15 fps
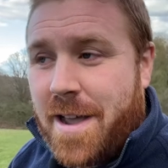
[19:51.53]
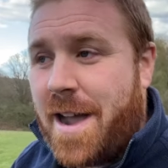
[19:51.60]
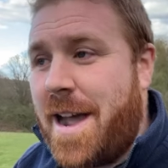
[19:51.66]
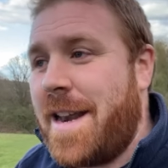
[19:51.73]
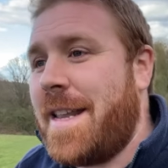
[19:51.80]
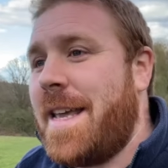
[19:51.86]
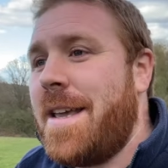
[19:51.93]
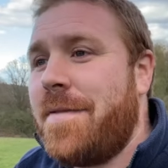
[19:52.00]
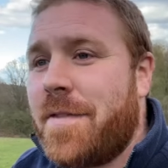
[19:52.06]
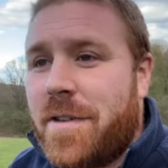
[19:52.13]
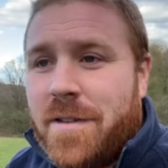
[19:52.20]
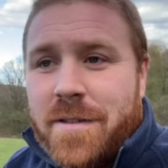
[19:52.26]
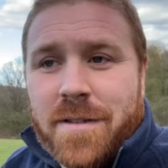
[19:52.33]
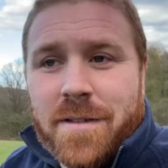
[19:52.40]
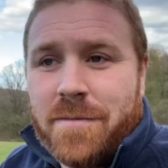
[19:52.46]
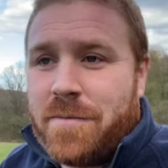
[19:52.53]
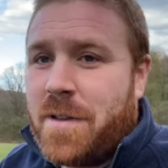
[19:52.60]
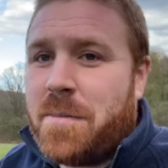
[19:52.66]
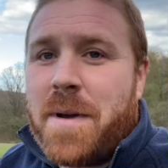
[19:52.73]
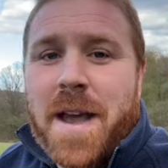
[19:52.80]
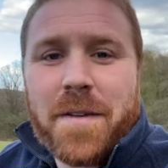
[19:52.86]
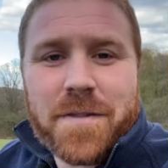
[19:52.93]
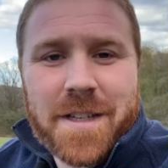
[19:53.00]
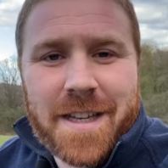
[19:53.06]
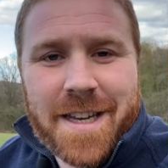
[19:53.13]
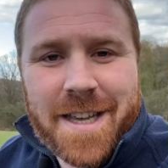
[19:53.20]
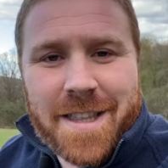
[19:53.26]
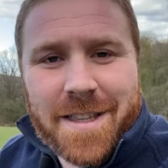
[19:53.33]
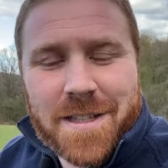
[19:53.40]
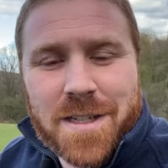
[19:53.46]
And even you may have seen
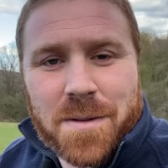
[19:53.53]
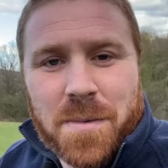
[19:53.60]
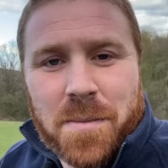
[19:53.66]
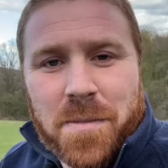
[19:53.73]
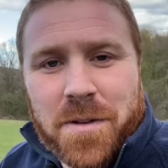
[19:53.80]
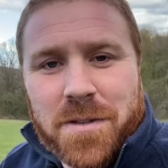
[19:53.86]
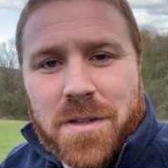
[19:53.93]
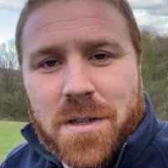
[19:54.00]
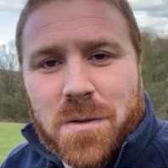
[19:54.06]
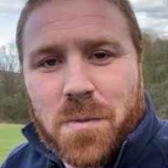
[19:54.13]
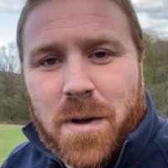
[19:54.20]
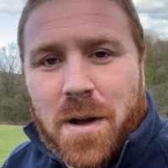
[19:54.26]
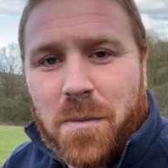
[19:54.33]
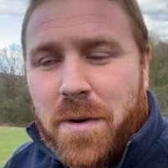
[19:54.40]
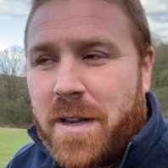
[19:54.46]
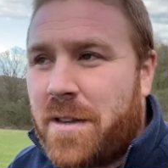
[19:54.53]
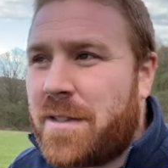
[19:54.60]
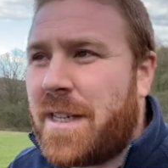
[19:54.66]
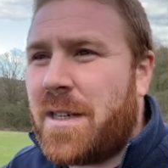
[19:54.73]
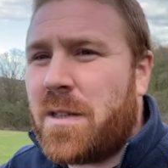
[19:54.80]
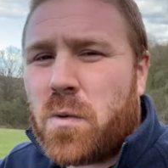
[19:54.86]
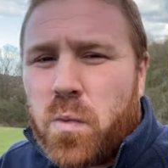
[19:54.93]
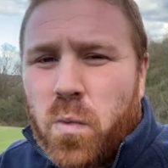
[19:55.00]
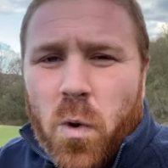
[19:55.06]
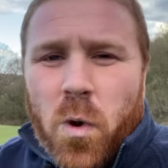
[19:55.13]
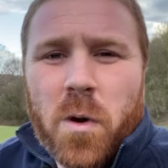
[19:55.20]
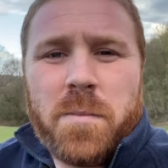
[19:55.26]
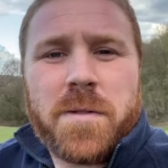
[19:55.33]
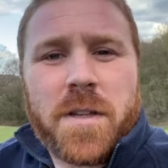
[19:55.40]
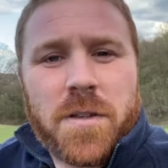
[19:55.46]
it in the summer months as well, when you see
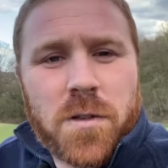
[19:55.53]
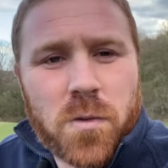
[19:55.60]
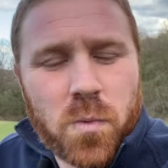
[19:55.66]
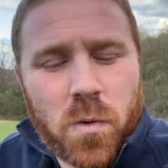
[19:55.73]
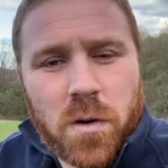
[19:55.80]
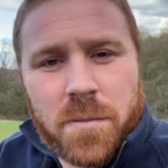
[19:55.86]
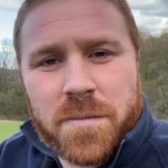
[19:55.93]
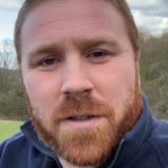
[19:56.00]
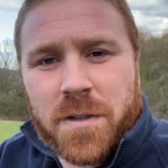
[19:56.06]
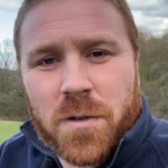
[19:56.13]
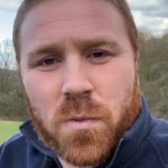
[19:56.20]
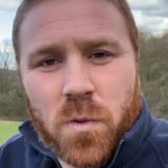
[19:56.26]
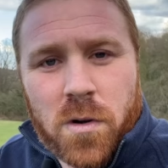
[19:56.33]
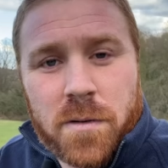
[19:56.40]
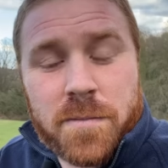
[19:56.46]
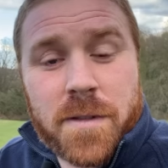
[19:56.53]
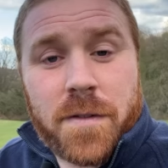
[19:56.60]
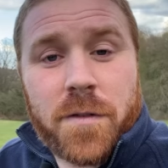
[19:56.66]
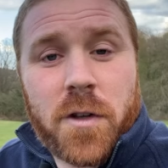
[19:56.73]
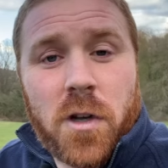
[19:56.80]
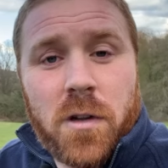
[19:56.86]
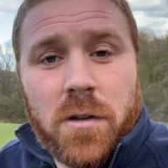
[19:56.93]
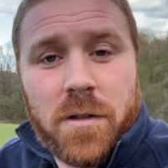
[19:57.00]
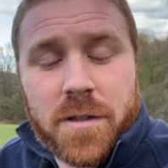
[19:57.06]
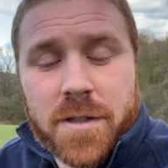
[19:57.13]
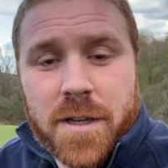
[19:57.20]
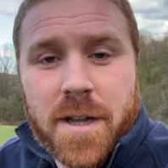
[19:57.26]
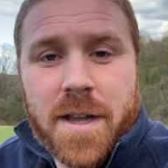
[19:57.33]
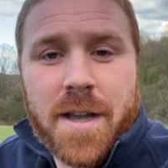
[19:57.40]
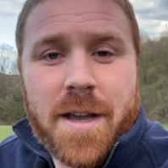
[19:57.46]
swarms and swarms and swarms of gulls
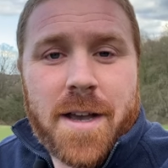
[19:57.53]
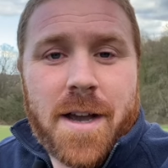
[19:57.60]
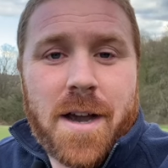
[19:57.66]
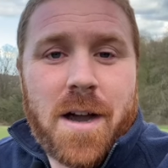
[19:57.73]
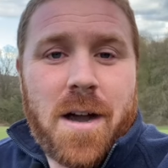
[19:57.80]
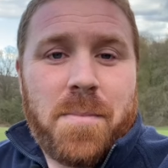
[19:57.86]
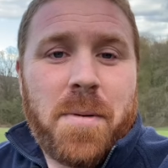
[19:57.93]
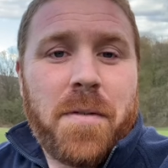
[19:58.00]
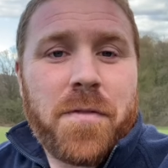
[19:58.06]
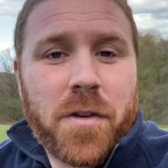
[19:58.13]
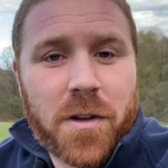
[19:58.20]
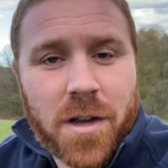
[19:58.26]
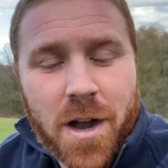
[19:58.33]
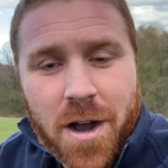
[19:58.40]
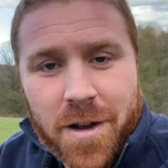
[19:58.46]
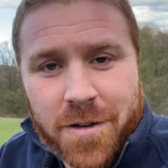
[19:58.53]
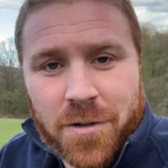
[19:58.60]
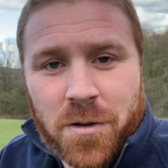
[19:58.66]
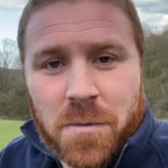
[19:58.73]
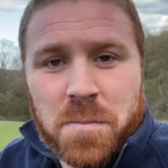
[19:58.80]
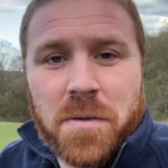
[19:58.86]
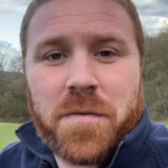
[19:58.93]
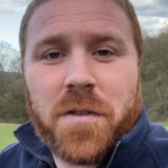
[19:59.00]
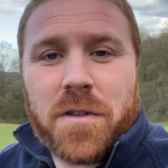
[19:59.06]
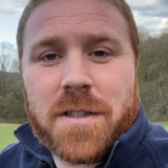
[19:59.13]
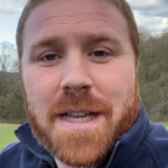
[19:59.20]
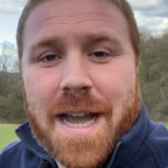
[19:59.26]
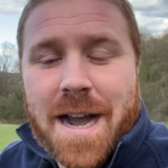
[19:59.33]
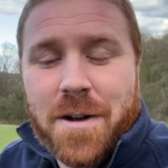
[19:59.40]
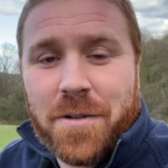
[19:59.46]
uh, above your garden or above your
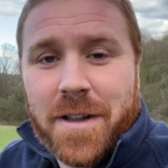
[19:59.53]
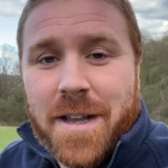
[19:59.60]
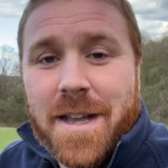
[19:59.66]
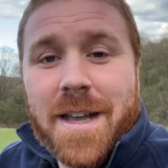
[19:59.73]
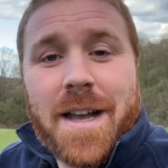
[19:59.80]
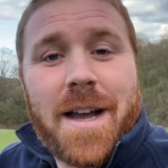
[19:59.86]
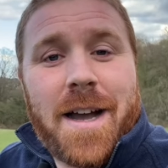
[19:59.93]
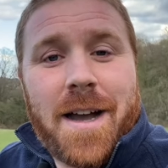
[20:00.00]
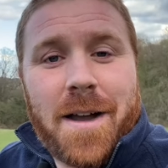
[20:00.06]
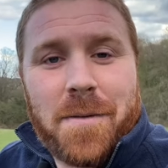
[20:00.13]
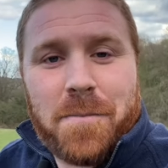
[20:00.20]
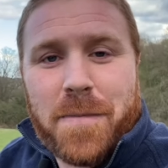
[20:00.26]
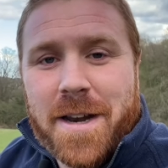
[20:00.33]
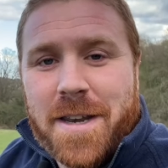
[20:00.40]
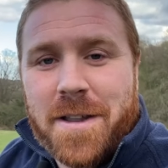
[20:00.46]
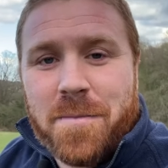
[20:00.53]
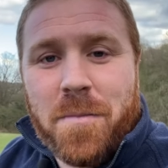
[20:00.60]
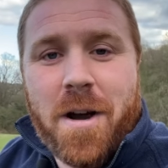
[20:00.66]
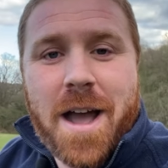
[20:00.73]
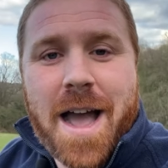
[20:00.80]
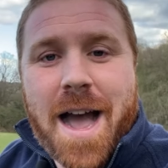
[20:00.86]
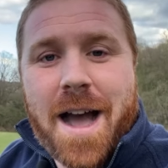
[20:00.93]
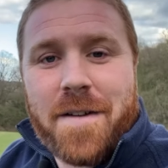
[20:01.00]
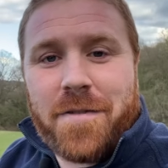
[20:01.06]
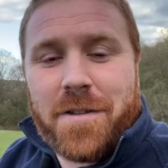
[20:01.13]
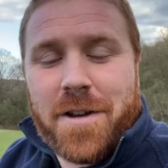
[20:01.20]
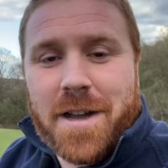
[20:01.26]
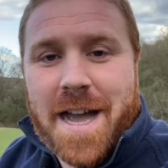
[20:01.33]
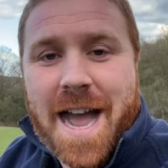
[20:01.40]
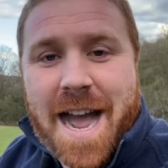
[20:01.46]
town, uh, when you might have
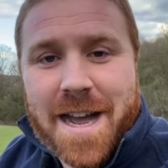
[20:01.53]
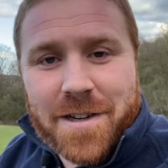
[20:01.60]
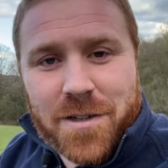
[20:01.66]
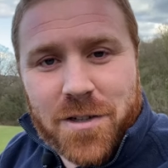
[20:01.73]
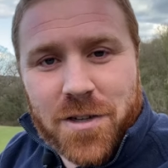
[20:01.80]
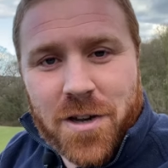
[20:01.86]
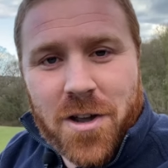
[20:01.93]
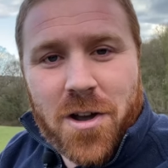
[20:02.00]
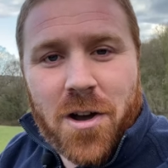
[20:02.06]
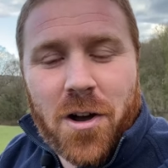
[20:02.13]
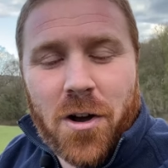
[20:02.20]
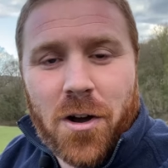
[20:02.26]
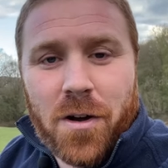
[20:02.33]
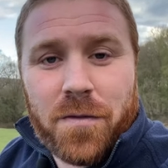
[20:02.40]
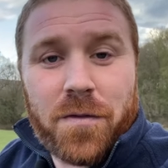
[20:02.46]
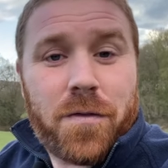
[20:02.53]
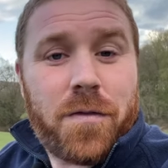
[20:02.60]
a hatch of